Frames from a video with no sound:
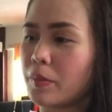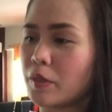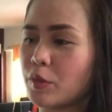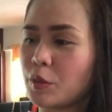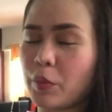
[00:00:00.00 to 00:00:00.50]

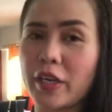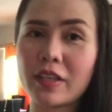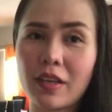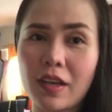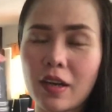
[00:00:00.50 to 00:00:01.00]

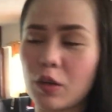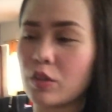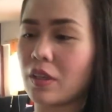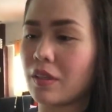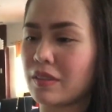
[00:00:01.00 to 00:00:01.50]
Mag-spray na lang ako
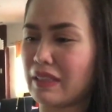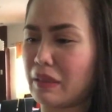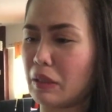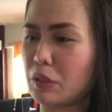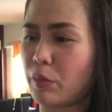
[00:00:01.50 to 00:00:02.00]
ng
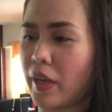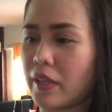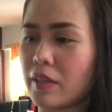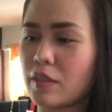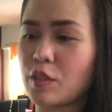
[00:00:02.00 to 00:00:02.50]
setting spray.
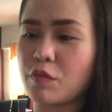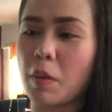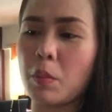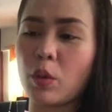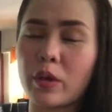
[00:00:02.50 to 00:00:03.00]
This is
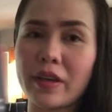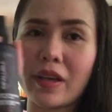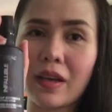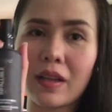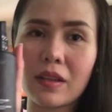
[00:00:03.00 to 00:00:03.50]
from
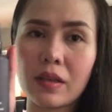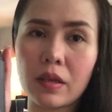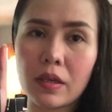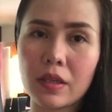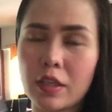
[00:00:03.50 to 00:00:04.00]
L'Oreal
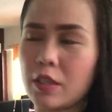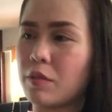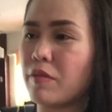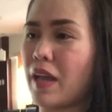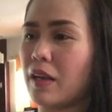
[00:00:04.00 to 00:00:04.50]

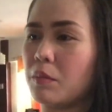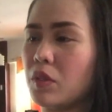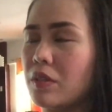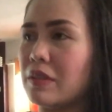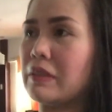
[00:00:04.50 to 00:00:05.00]

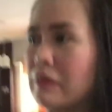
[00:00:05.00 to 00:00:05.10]
Infallible.